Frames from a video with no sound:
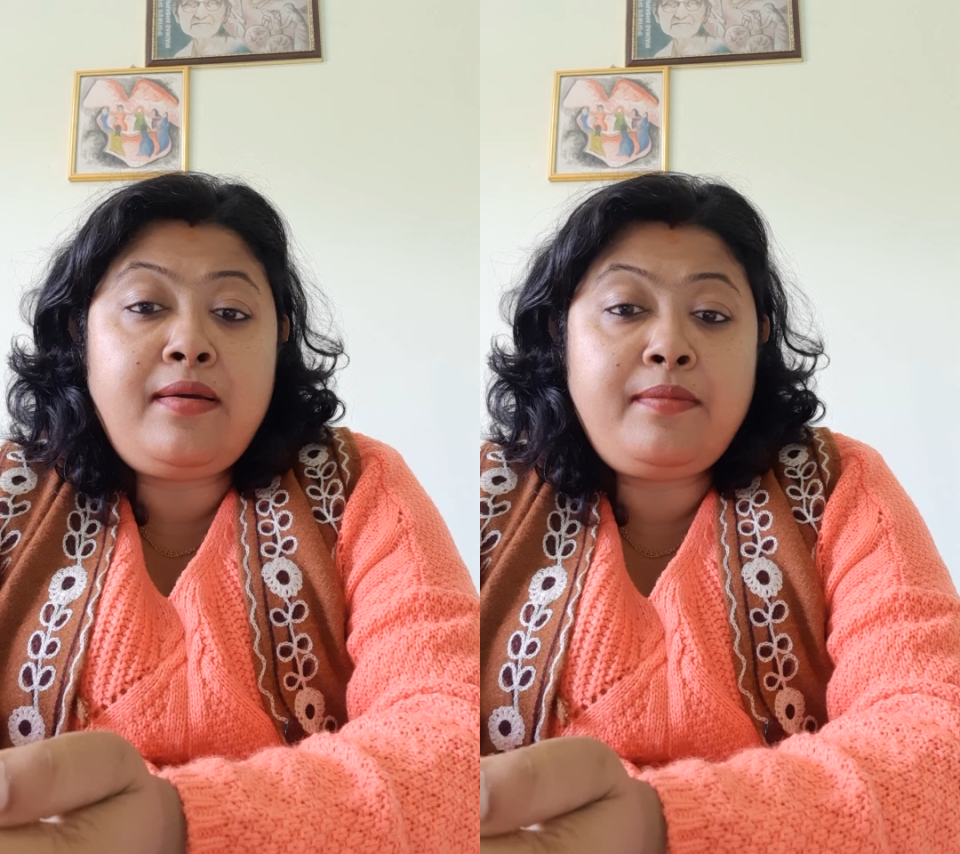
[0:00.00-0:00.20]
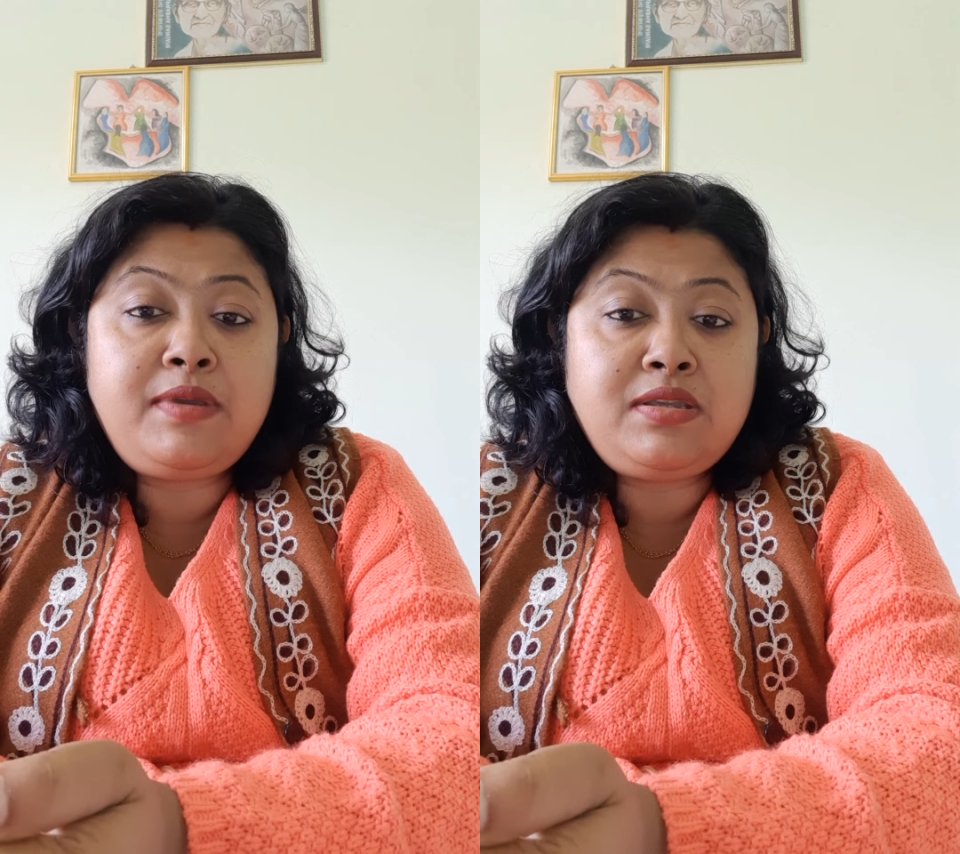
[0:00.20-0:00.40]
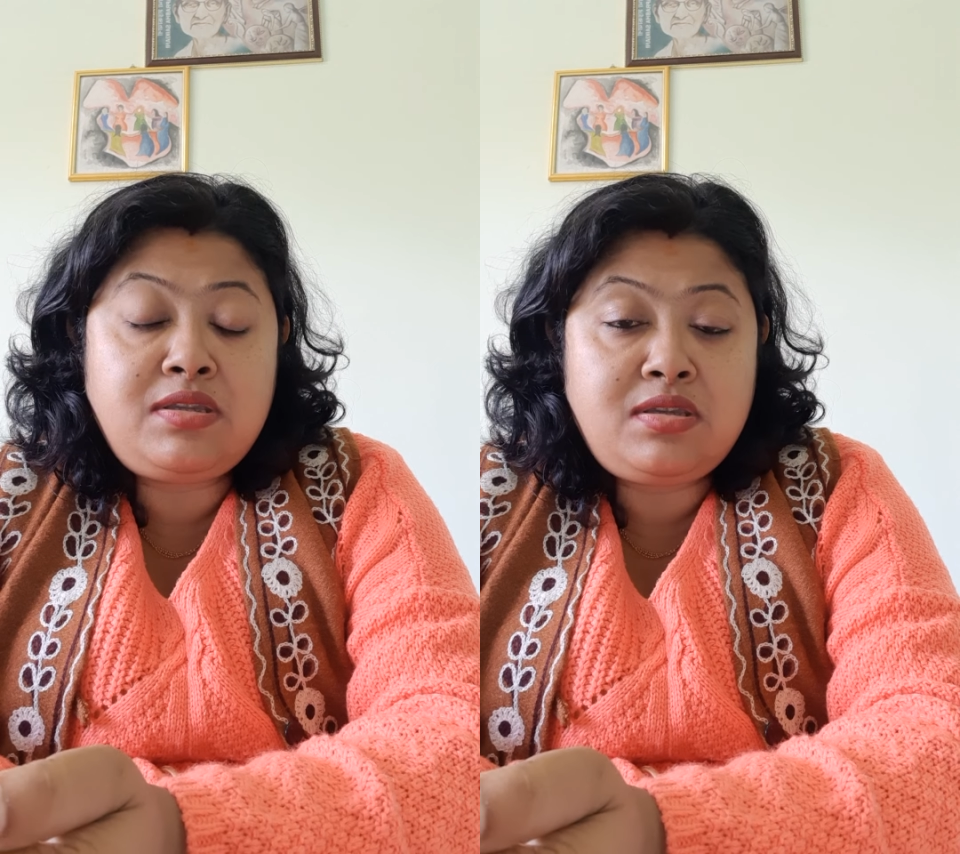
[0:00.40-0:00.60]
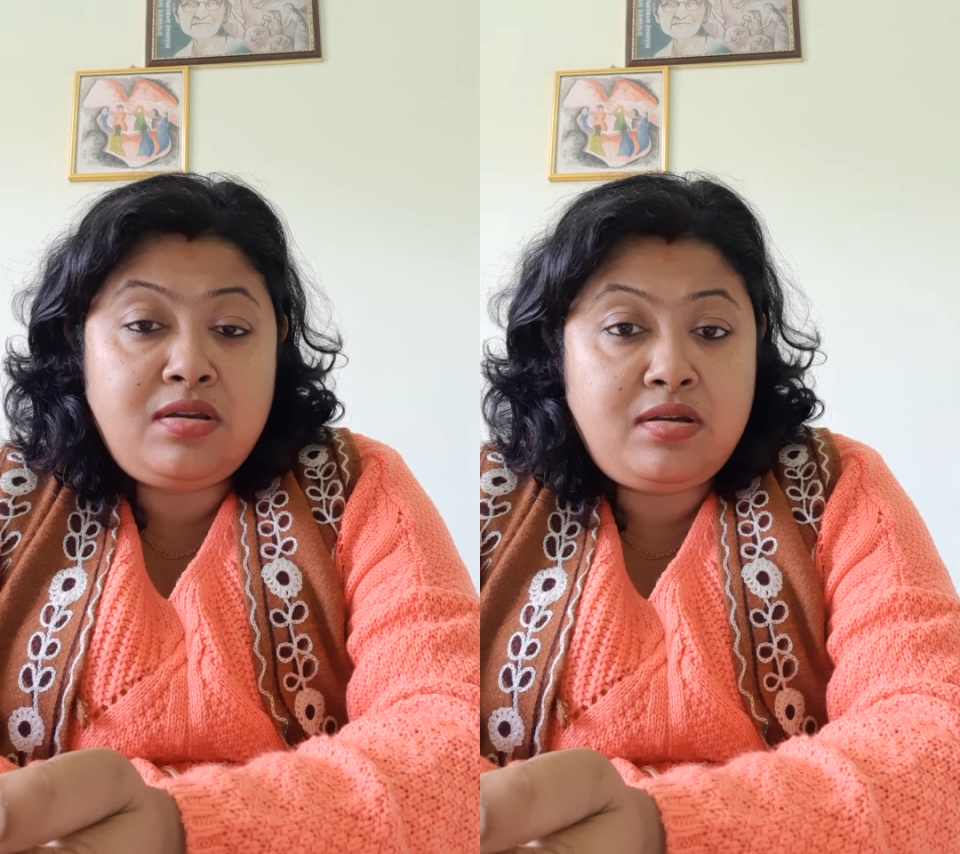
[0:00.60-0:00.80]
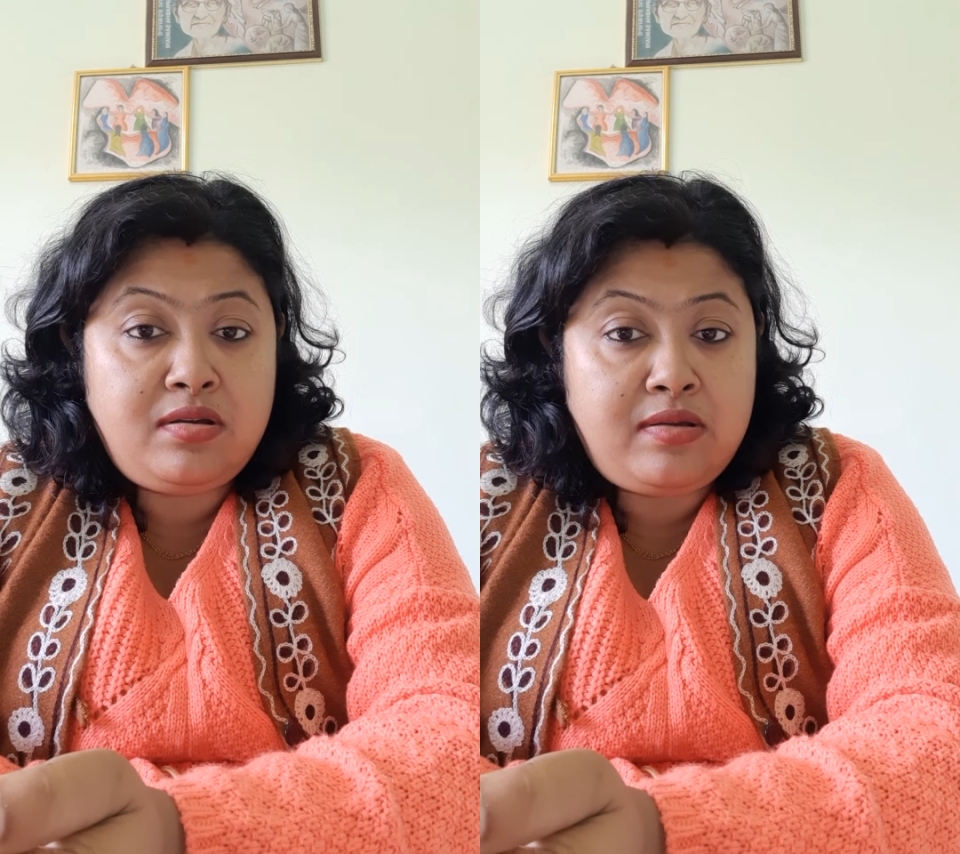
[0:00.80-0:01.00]
means
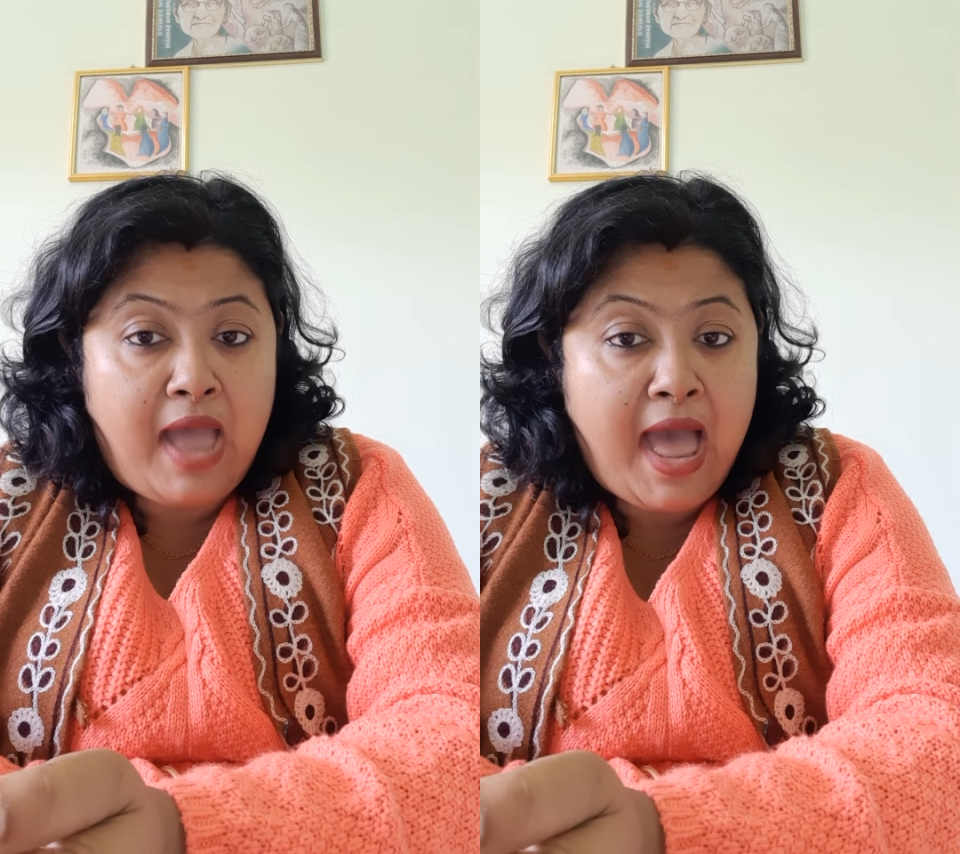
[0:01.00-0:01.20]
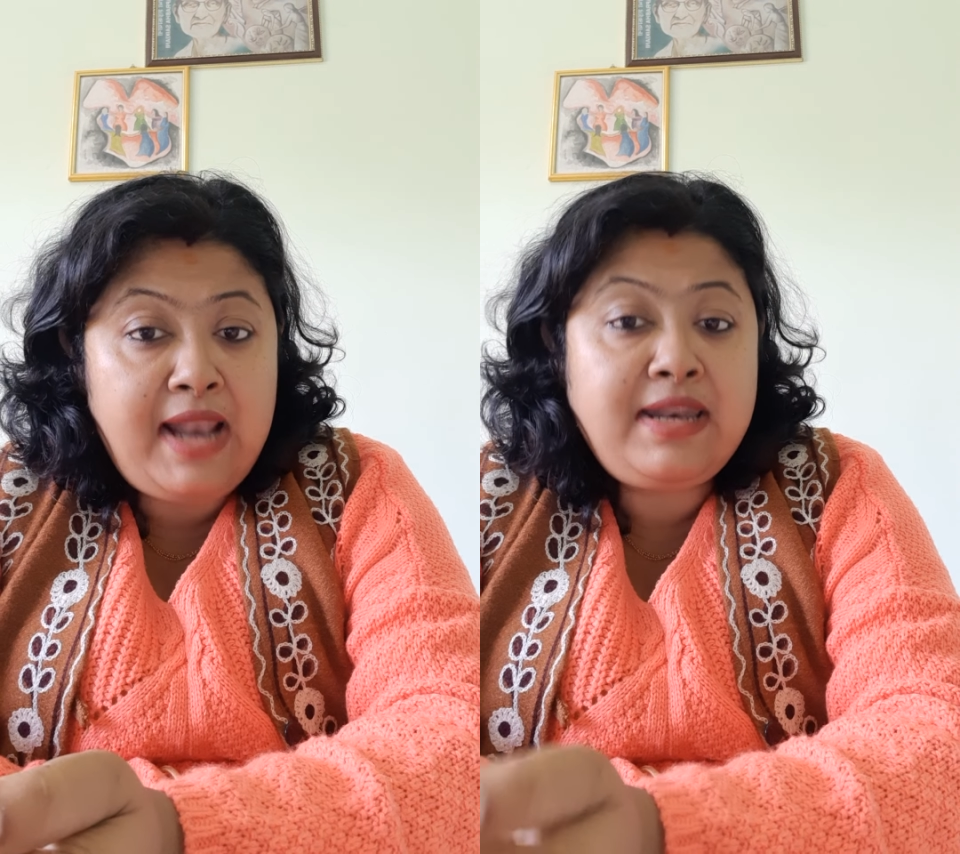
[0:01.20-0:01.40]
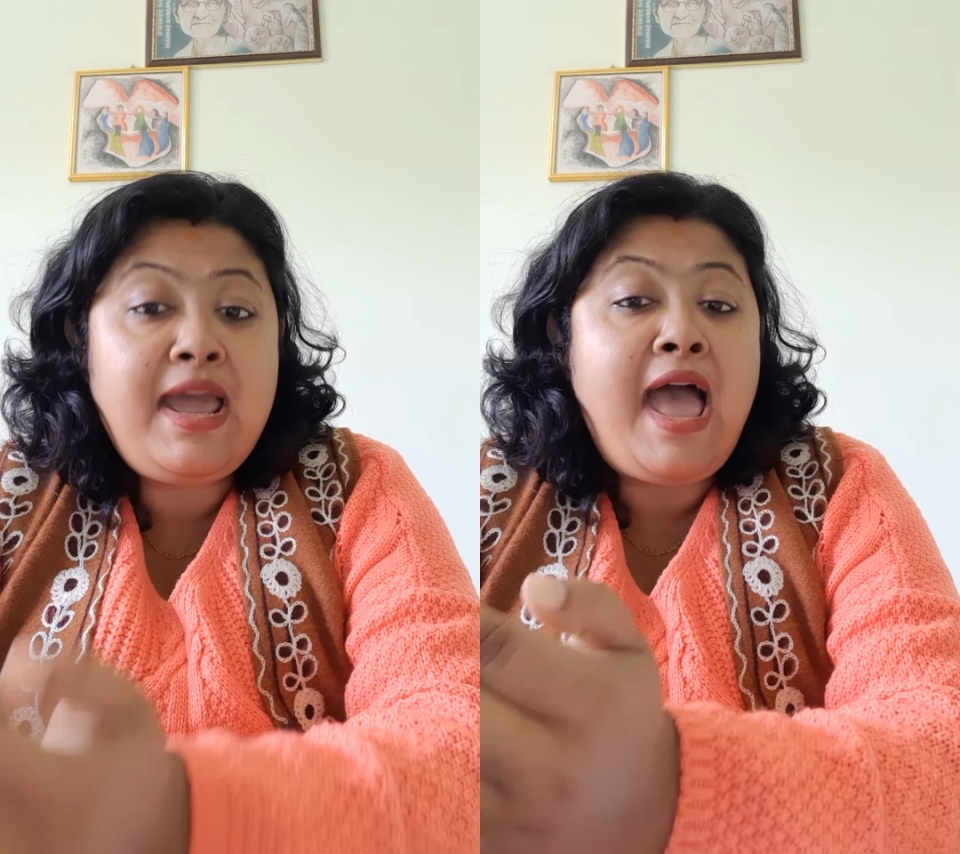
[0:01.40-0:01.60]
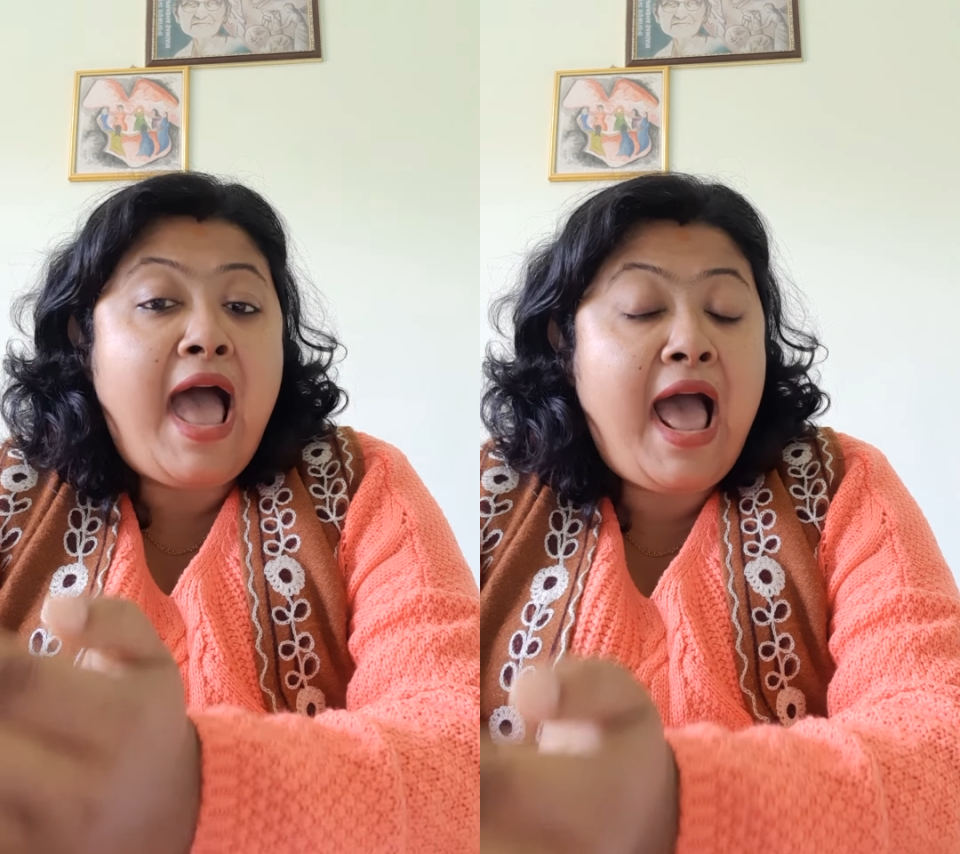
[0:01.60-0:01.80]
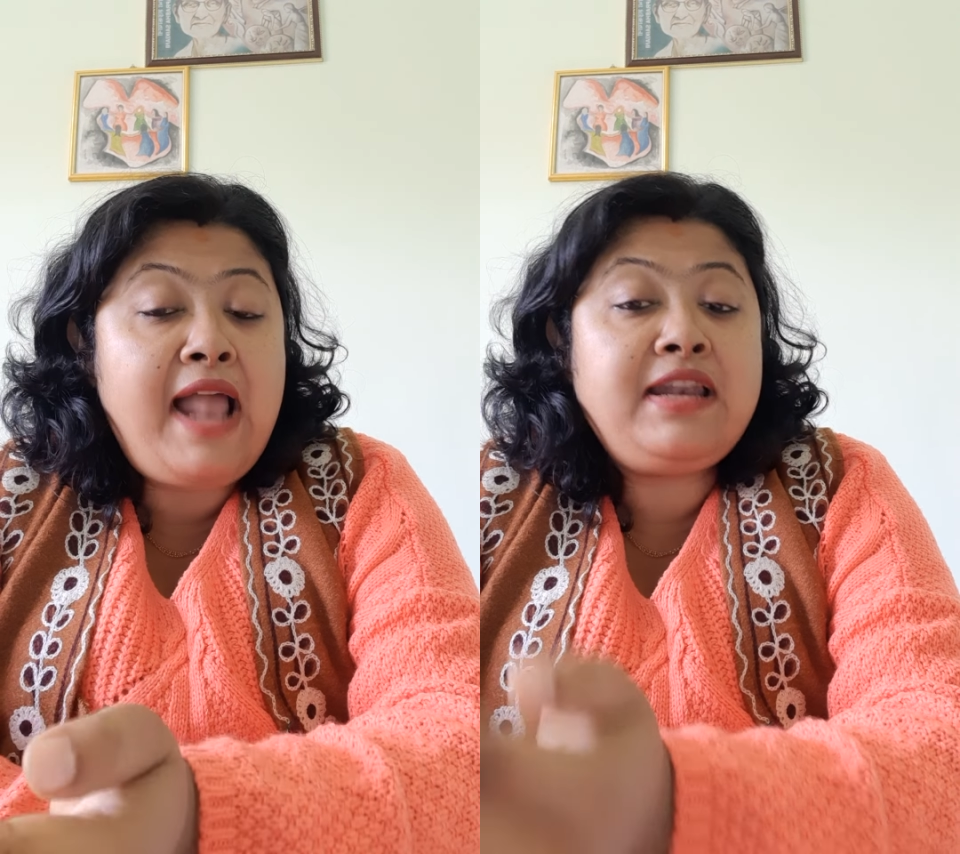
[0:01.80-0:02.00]

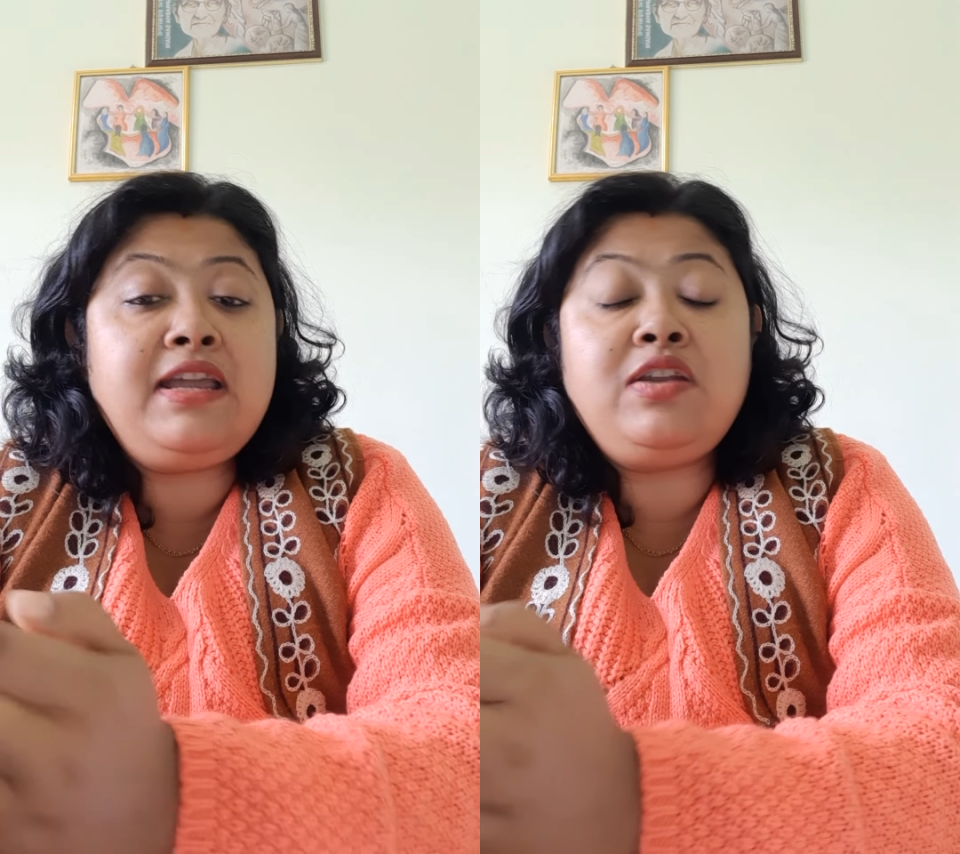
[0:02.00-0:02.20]
health